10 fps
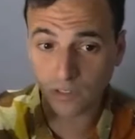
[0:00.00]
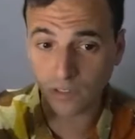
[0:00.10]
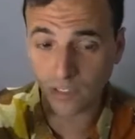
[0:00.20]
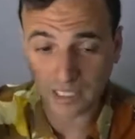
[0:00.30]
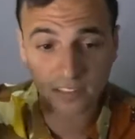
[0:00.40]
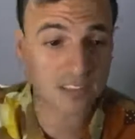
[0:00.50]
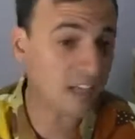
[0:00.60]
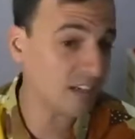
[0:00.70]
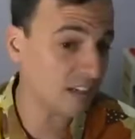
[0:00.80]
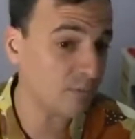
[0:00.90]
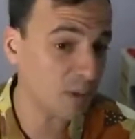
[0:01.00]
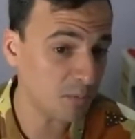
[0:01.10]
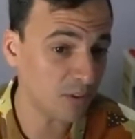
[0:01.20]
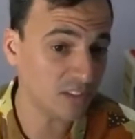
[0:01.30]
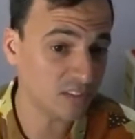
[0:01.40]
Is that if
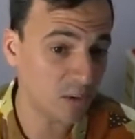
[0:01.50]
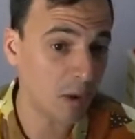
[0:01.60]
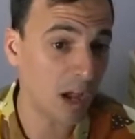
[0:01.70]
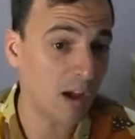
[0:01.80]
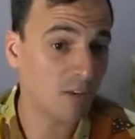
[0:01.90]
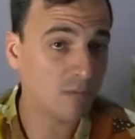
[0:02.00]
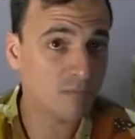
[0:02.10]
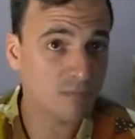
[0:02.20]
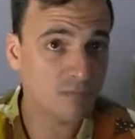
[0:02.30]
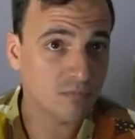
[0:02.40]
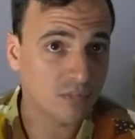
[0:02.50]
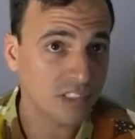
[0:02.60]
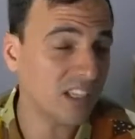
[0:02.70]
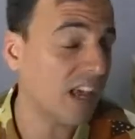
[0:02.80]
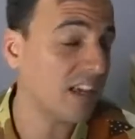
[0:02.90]
people can somehow
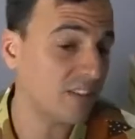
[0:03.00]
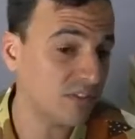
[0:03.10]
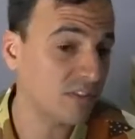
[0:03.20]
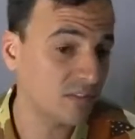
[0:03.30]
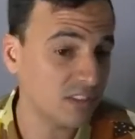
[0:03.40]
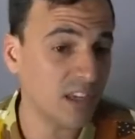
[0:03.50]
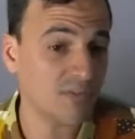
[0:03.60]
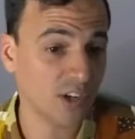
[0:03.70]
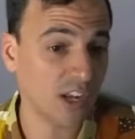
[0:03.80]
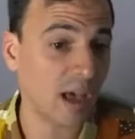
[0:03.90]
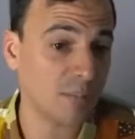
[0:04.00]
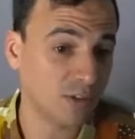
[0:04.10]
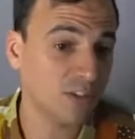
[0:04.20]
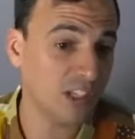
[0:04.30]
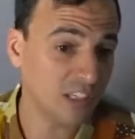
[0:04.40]
save their capital
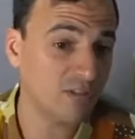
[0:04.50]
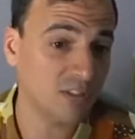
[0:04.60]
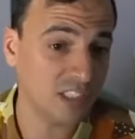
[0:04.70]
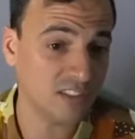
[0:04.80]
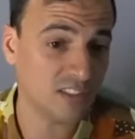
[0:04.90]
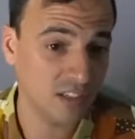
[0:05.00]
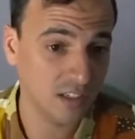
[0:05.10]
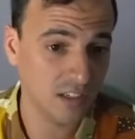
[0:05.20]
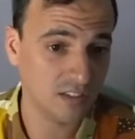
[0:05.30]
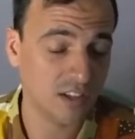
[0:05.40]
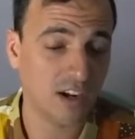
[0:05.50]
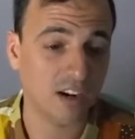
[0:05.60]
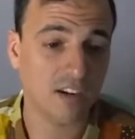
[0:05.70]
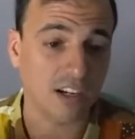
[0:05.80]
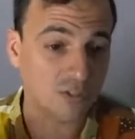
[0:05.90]
or increase
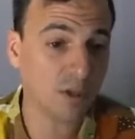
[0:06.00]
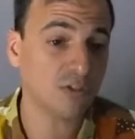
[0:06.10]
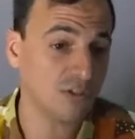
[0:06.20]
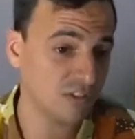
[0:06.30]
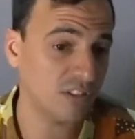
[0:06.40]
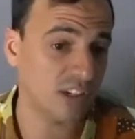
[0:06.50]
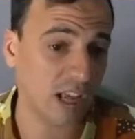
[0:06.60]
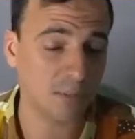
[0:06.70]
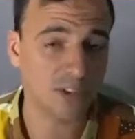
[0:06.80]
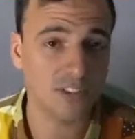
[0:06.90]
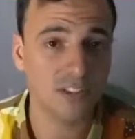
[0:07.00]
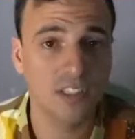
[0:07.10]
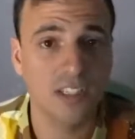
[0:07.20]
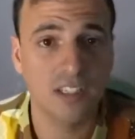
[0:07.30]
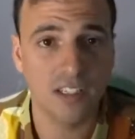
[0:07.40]
their exposure to their capital
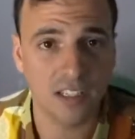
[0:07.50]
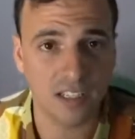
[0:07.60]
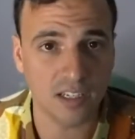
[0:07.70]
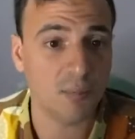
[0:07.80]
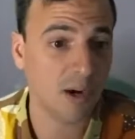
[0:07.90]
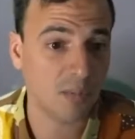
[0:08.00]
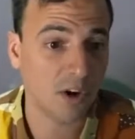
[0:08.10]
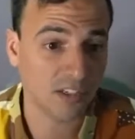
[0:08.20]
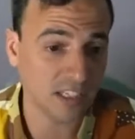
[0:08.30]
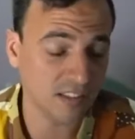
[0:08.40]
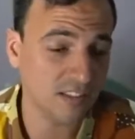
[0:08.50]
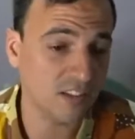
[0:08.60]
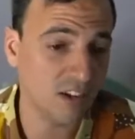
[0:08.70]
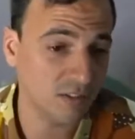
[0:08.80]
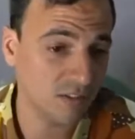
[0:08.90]
in a bear market, you know,